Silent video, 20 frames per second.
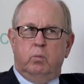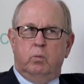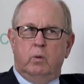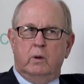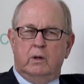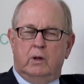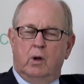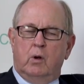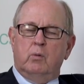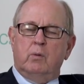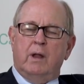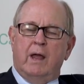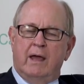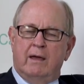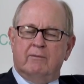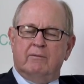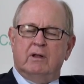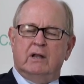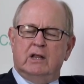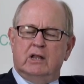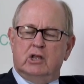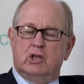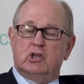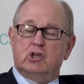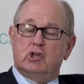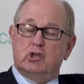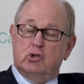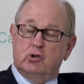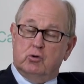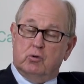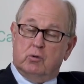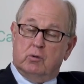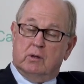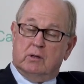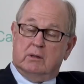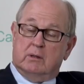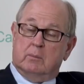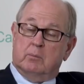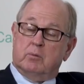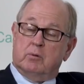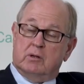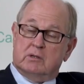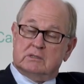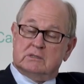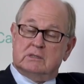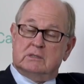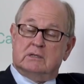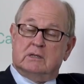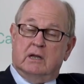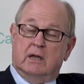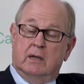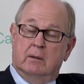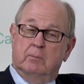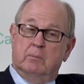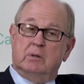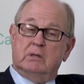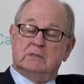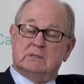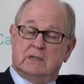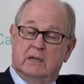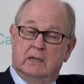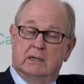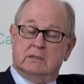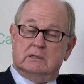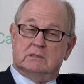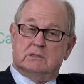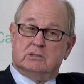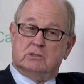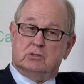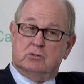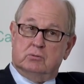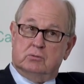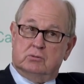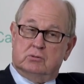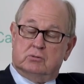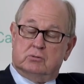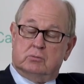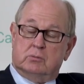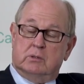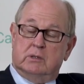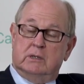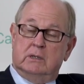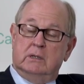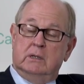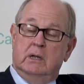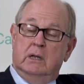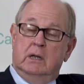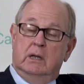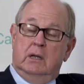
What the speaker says: we don't have any cure at the present time besides surgery,